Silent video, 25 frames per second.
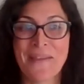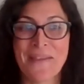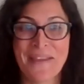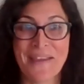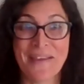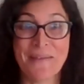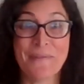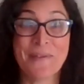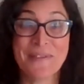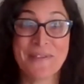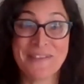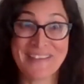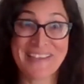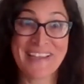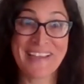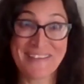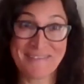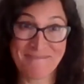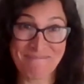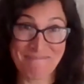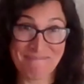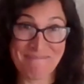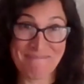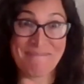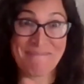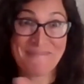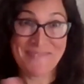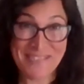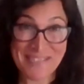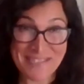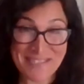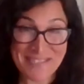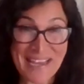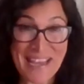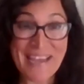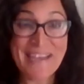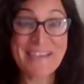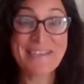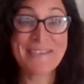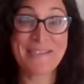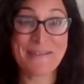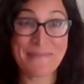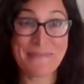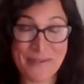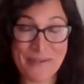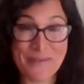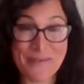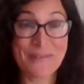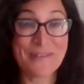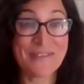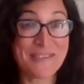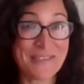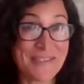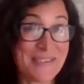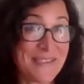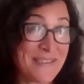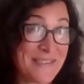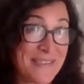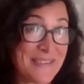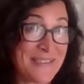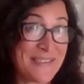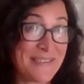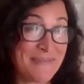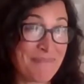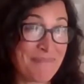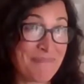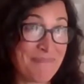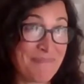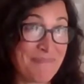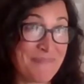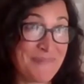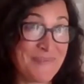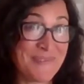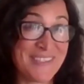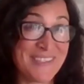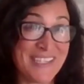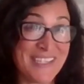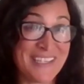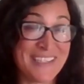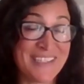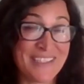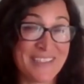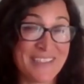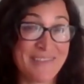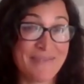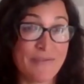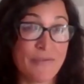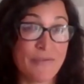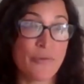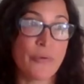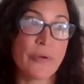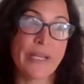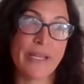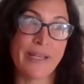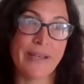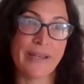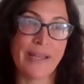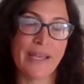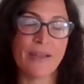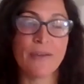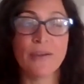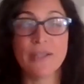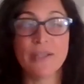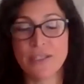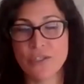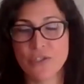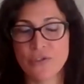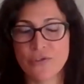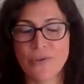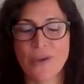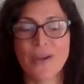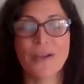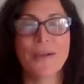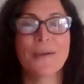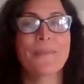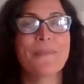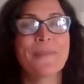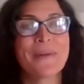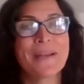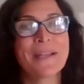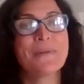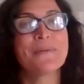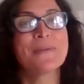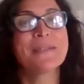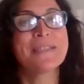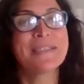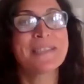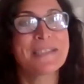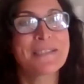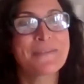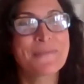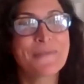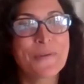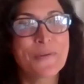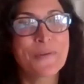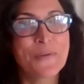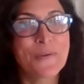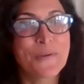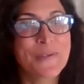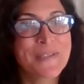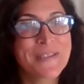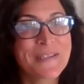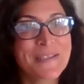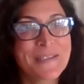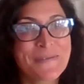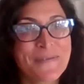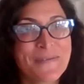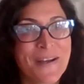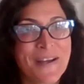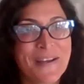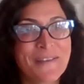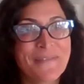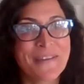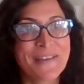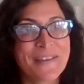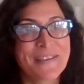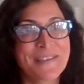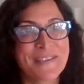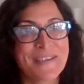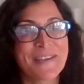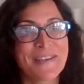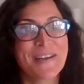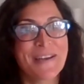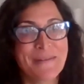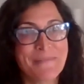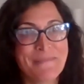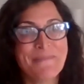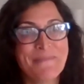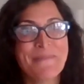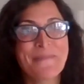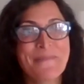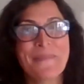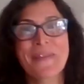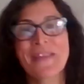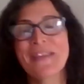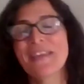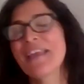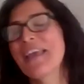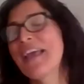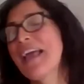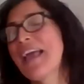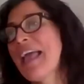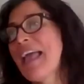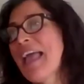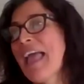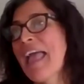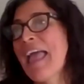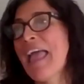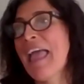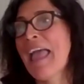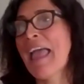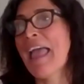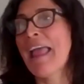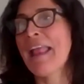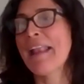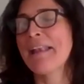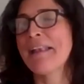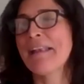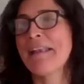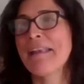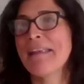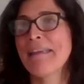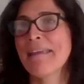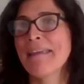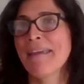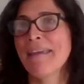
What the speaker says: It was that atypical, because he's 6'3" now, he's shrunk, but he was 6'4", 6'5" at the time. And